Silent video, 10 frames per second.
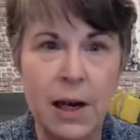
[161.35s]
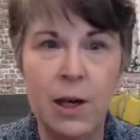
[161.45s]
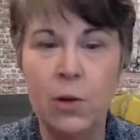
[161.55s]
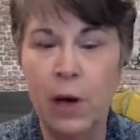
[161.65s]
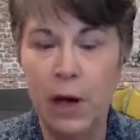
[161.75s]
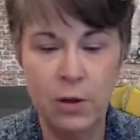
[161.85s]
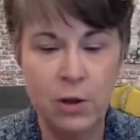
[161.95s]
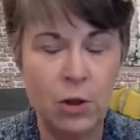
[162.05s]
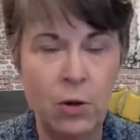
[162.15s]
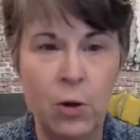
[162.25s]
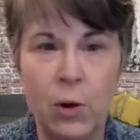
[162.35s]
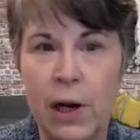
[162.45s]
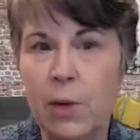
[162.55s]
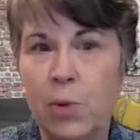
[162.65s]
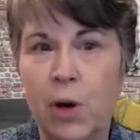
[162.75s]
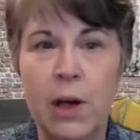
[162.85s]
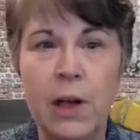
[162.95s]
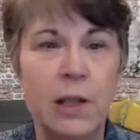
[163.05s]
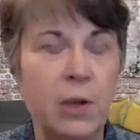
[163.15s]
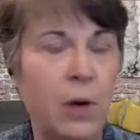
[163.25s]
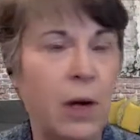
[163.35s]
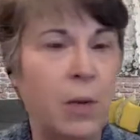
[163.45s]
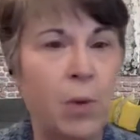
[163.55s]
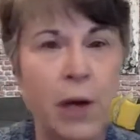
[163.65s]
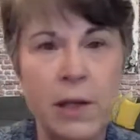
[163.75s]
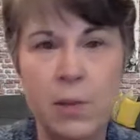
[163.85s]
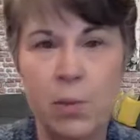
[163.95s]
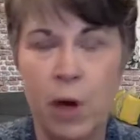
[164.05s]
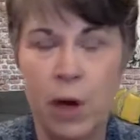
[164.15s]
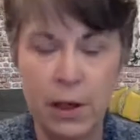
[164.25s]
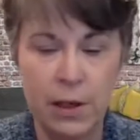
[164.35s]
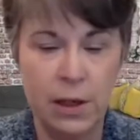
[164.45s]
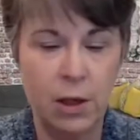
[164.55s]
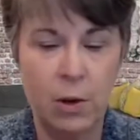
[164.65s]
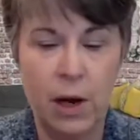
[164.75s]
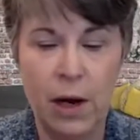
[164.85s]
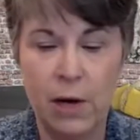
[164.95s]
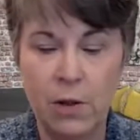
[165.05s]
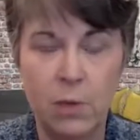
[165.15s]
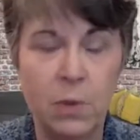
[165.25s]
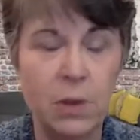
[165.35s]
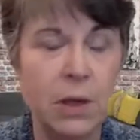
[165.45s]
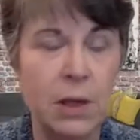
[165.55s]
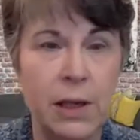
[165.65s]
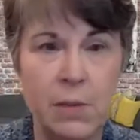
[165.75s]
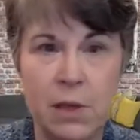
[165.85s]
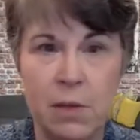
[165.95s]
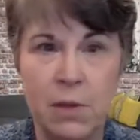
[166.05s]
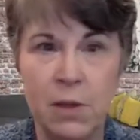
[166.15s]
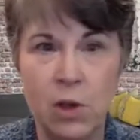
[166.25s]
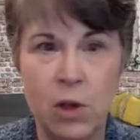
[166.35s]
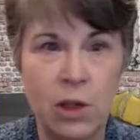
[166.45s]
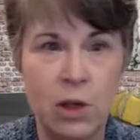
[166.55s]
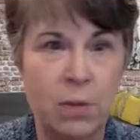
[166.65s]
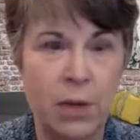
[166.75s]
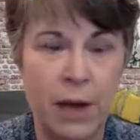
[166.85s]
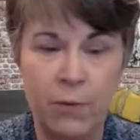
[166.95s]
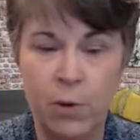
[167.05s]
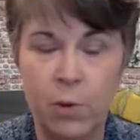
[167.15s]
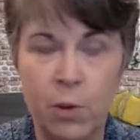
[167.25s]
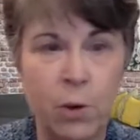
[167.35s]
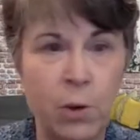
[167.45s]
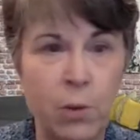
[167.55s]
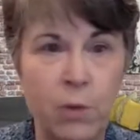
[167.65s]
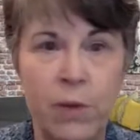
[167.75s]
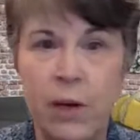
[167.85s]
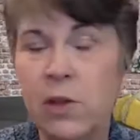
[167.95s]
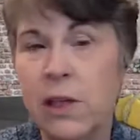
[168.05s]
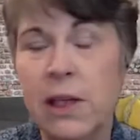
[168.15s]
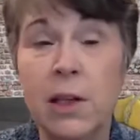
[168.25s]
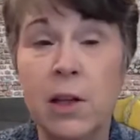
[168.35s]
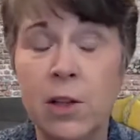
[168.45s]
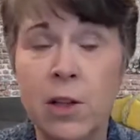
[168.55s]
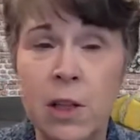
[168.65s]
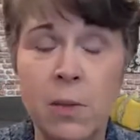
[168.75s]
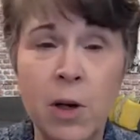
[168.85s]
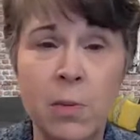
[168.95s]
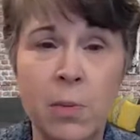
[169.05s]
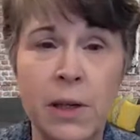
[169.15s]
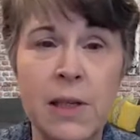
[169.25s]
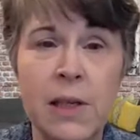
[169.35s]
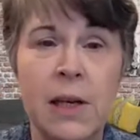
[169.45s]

I knew how to create a product. I knew how to price a product. I knew how to build the claims and administration platform, recruit providers, and get it launched in the marketplace.